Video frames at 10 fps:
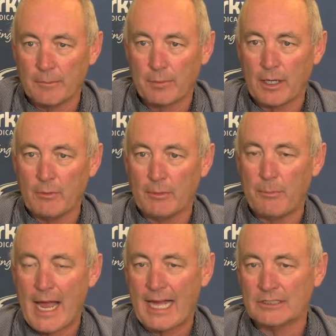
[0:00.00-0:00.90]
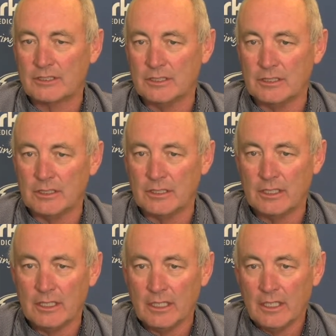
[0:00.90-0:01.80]
play with passion
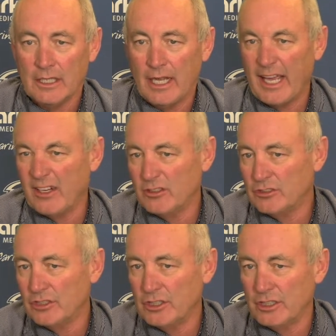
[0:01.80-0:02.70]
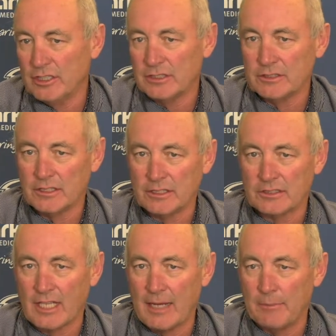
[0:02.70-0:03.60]
and energy and
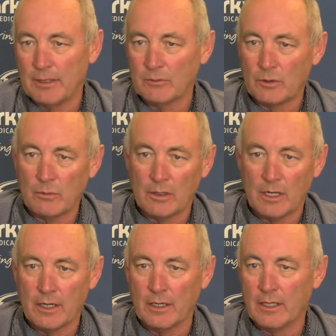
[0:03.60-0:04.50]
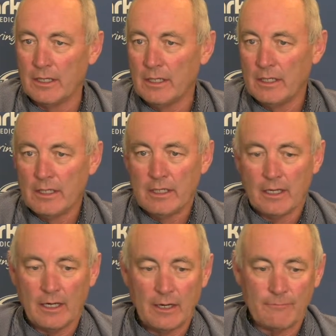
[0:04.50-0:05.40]
excitement. And we went on a
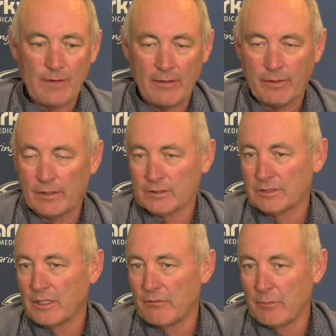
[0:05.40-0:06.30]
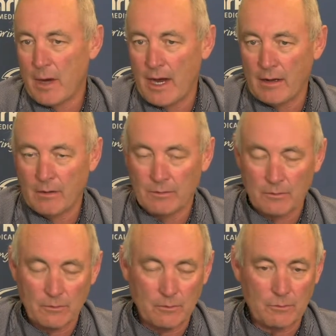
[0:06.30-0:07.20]

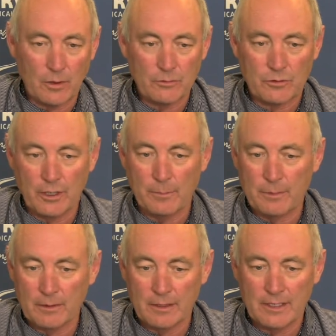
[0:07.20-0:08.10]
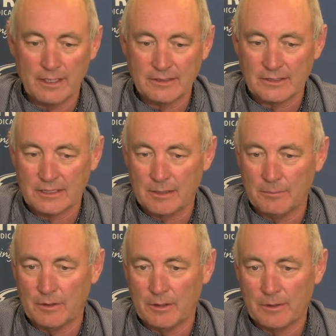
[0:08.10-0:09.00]
507-mile road trip, and the kids
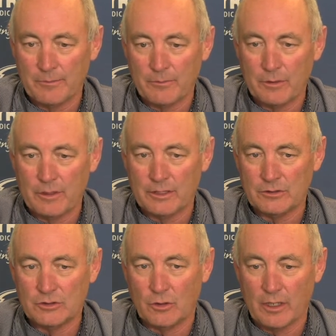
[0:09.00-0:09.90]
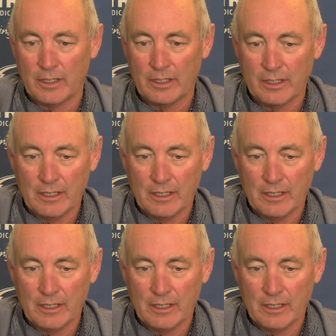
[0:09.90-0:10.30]
seemed to really enjoy